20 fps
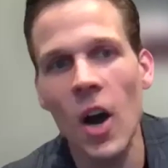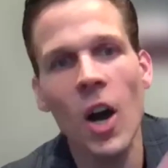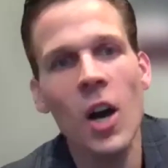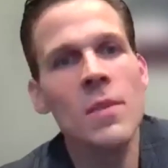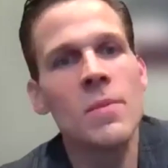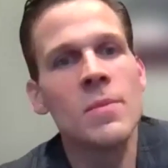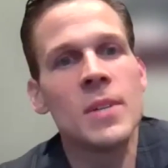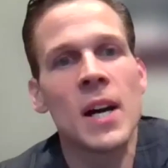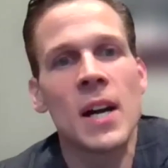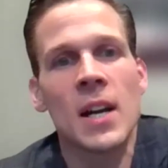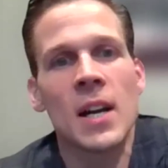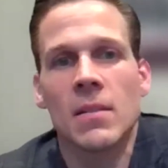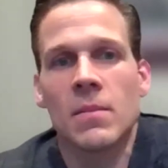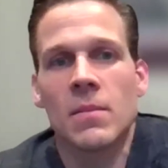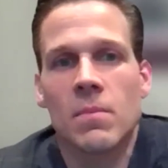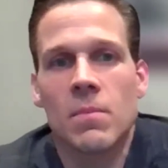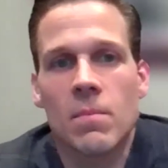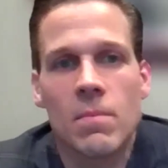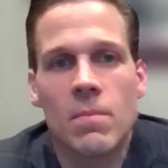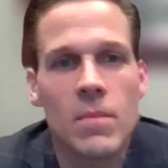odd
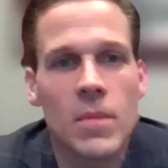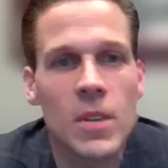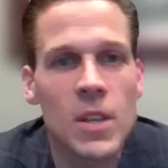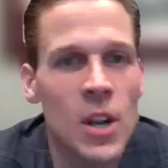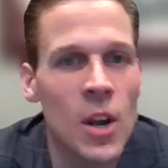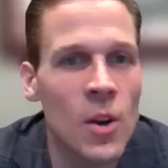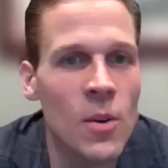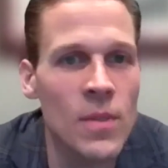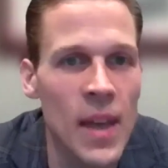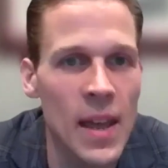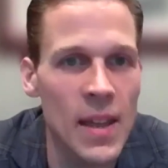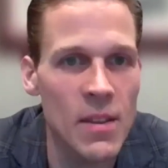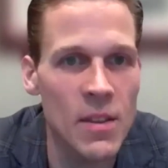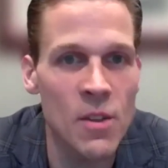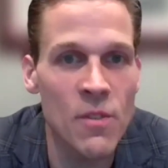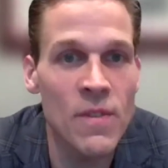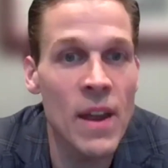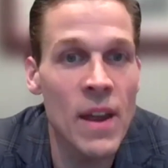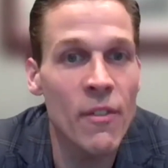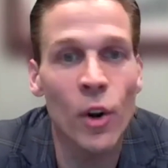duck, that
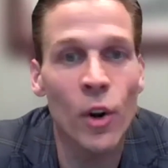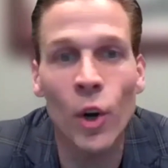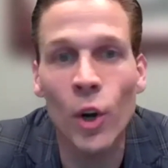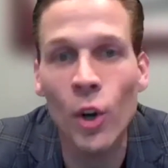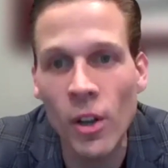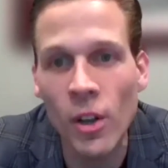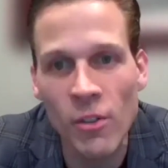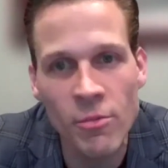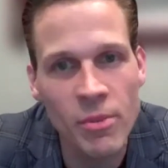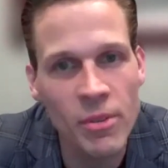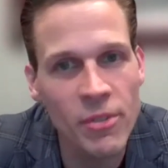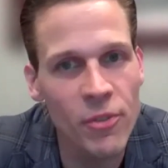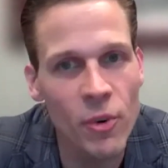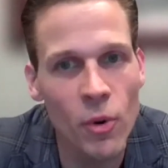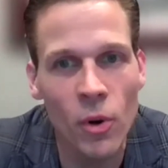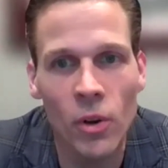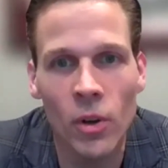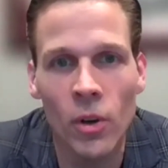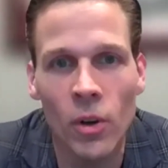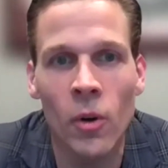you've never heard of
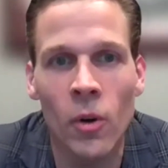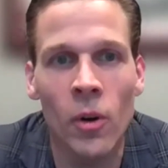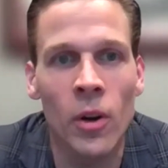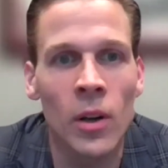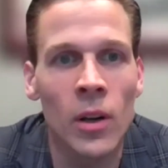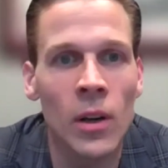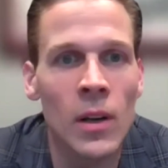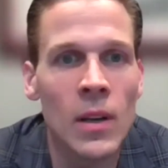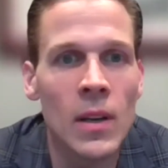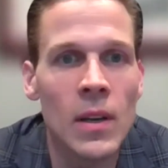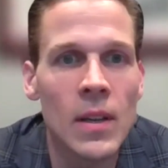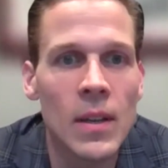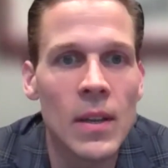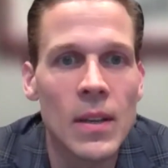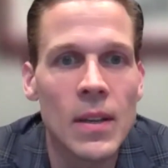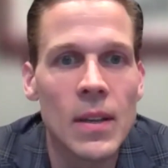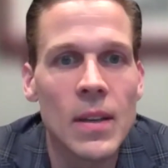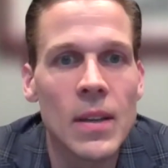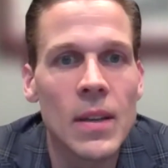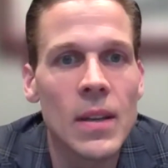before, or
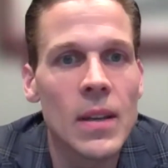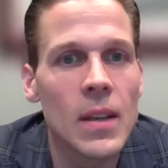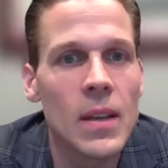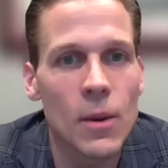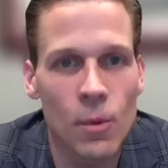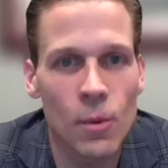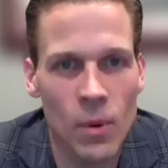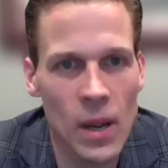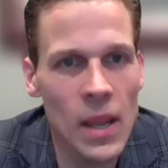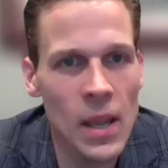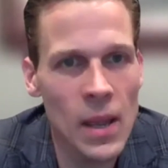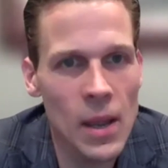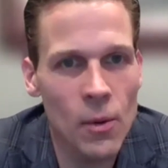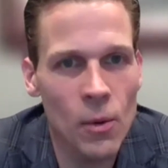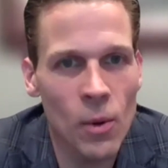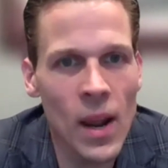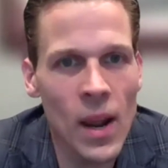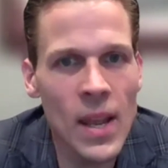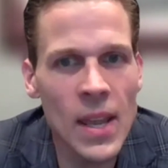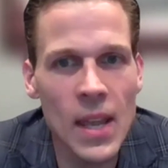
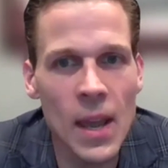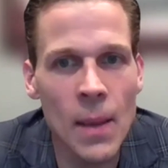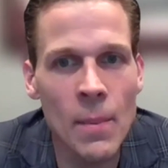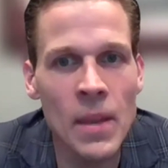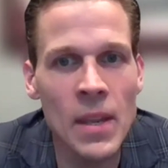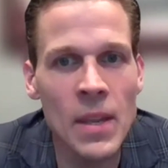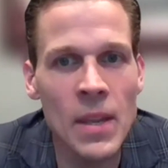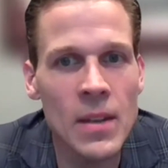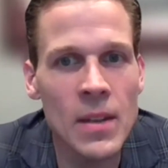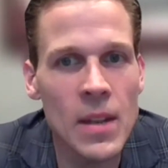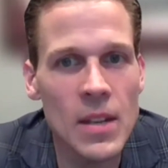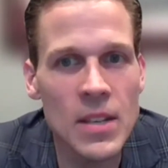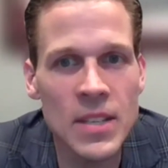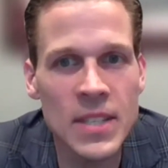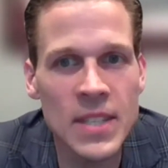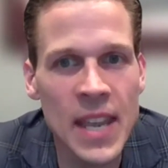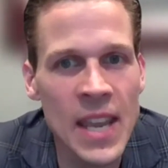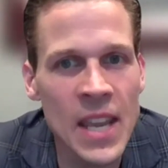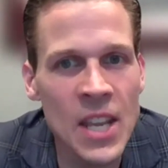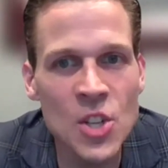right. I mean,
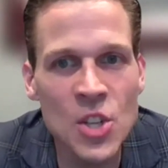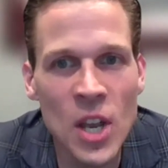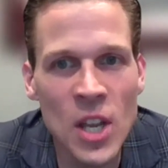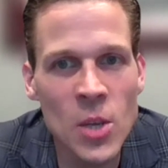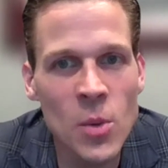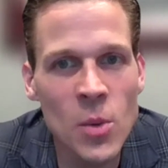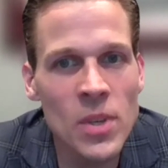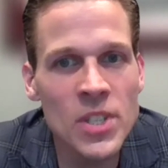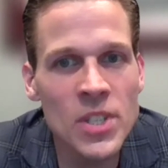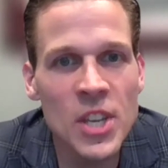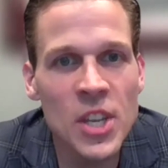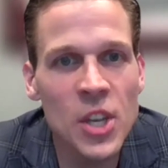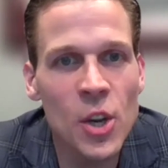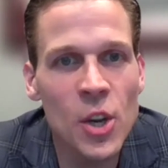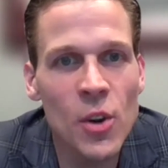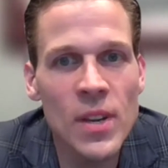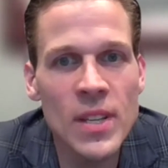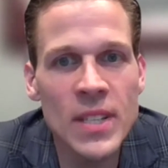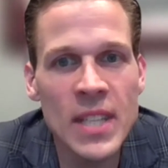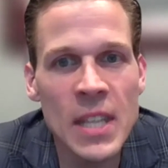staying genuinely
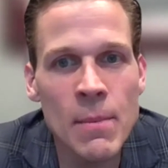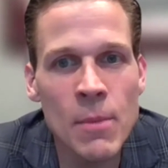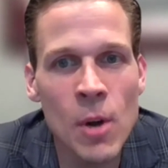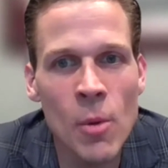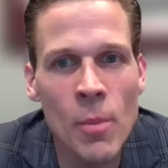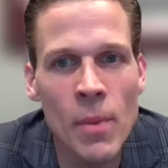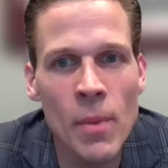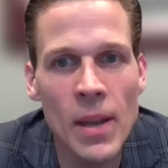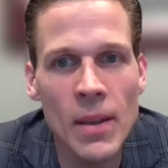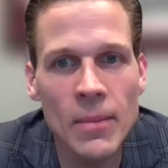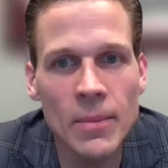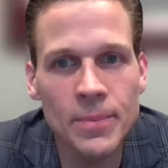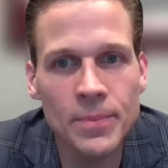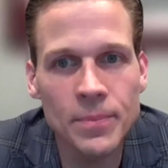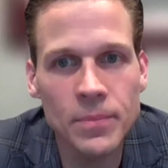curious in the moment.